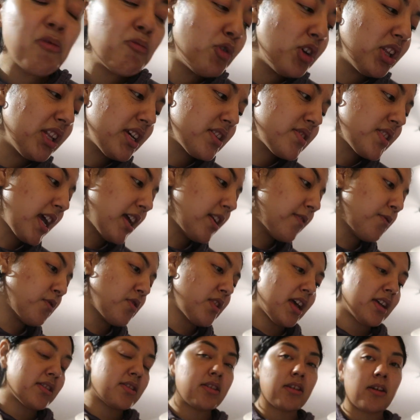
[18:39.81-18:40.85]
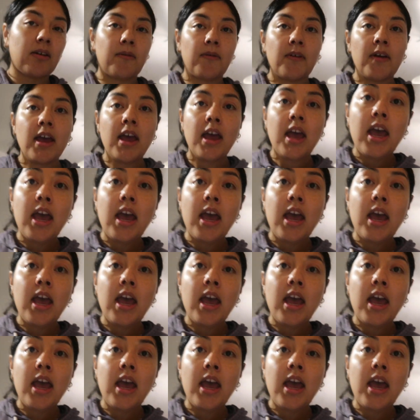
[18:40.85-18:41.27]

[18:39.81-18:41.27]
Really excited for that stuff.